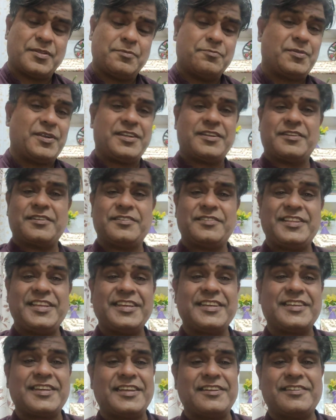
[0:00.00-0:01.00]
But
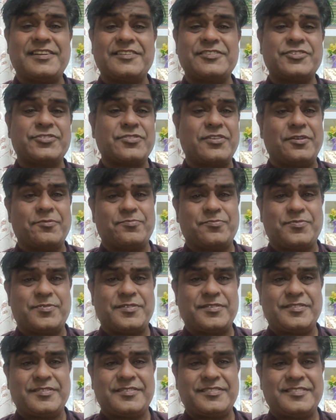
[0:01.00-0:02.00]
they cannot stop.
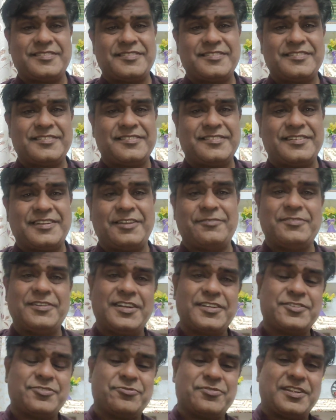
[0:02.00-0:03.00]
I will
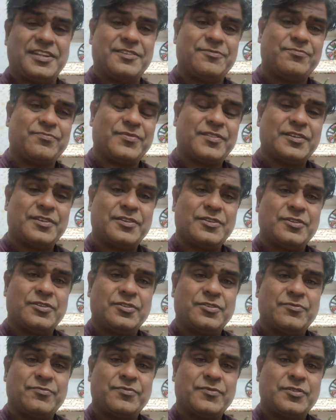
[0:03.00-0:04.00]
let you tell.
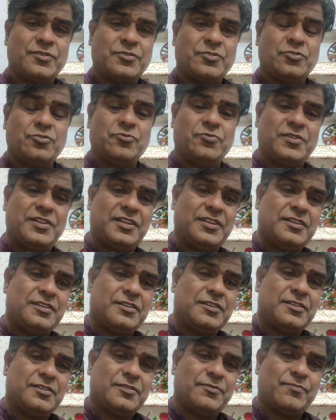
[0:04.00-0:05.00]
Who
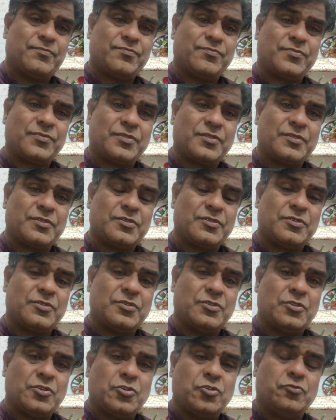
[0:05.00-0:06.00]

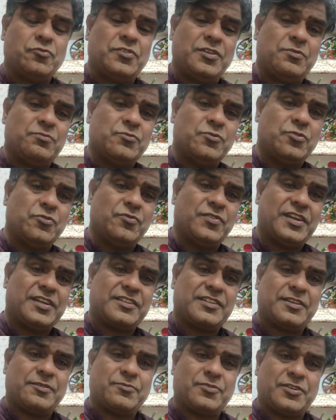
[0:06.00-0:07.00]
will move
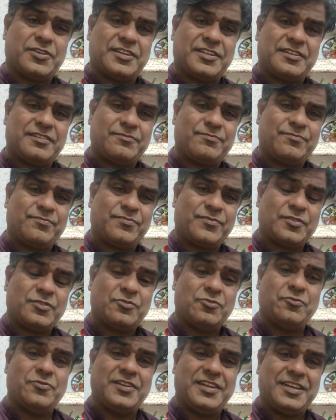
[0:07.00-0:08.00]
at the border?
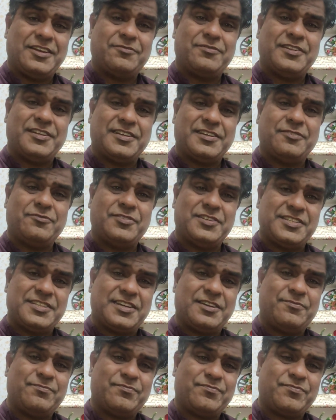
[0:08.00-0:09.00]
Who will have legal
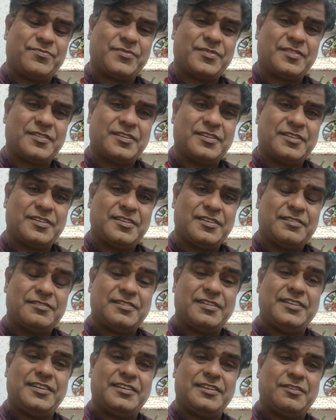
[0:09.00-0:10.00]
visa?
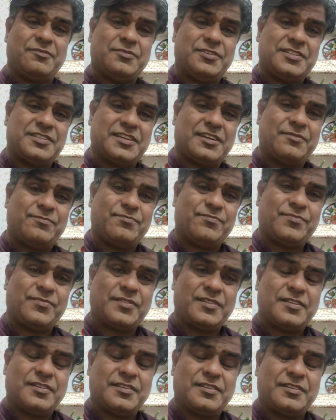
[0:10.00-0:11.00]
The legal visa,
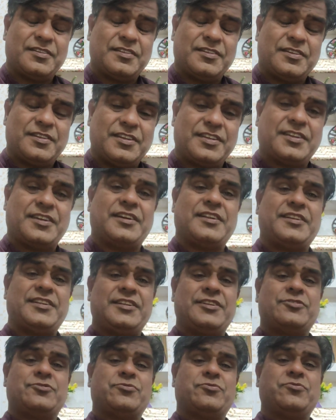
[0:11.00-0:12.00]

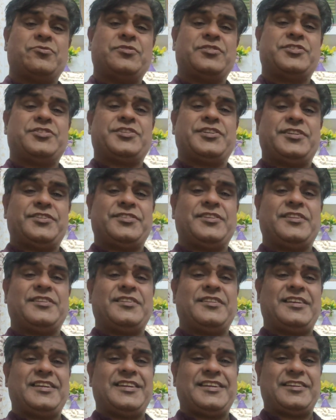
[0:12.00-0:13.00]
according to
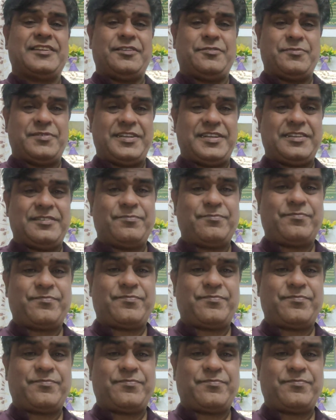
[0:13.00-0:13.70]
Schengen agreement,